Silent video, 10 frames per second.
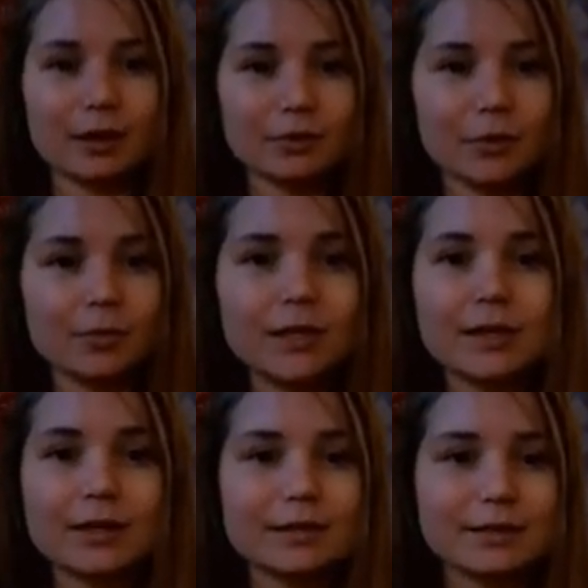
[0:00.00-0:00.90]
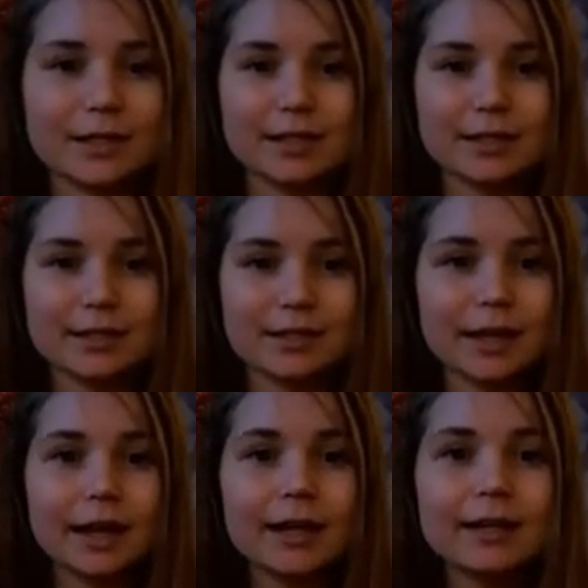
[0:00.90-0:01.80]
For me these days,
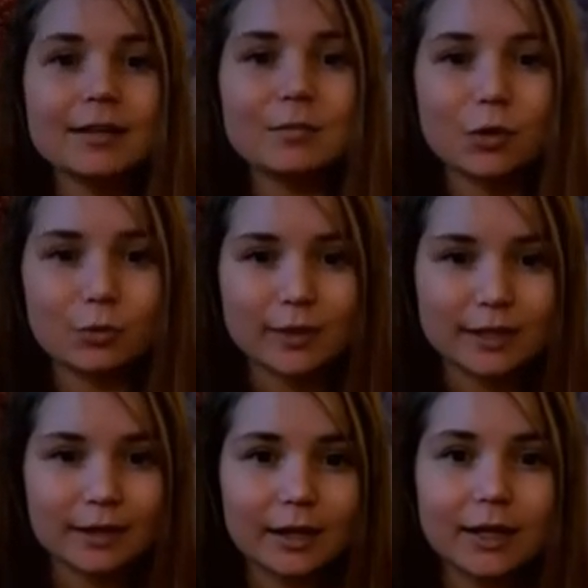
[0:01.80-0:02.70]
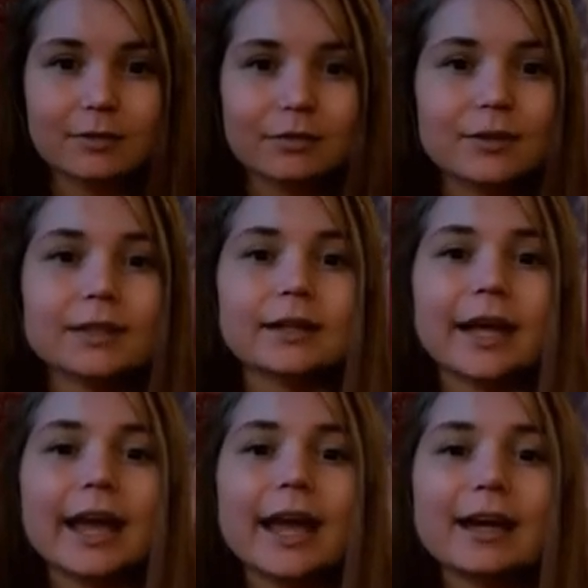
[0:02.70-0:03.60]
any moment that I feel
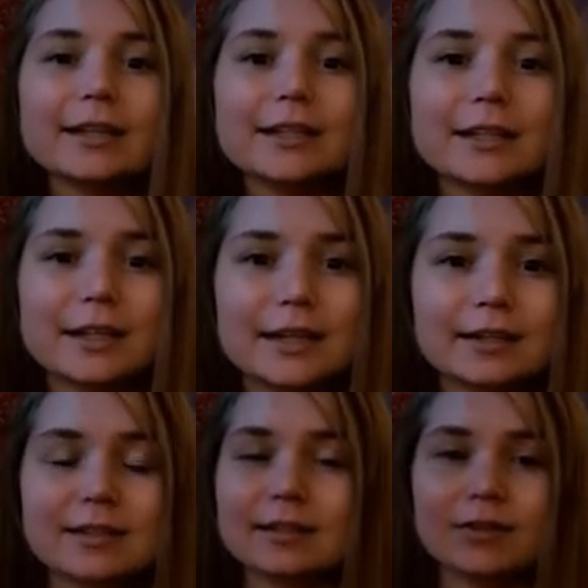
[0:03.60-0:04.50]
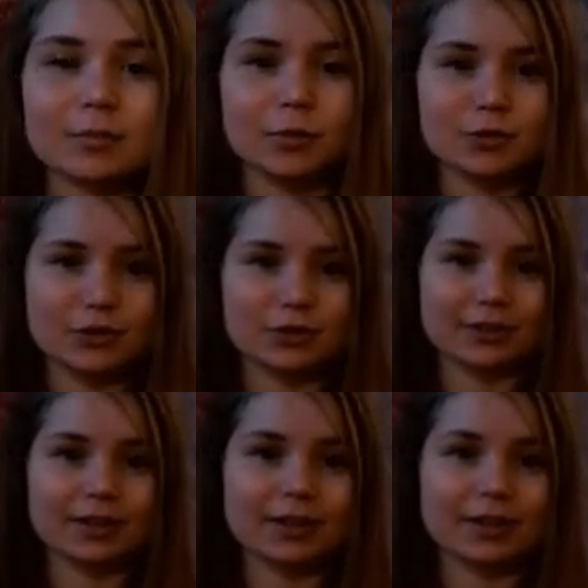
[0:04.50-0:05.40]
any negative emotion,
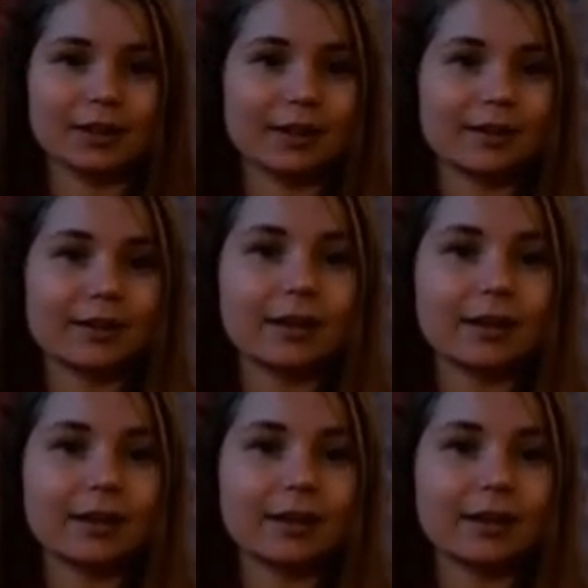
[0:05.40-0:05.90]
like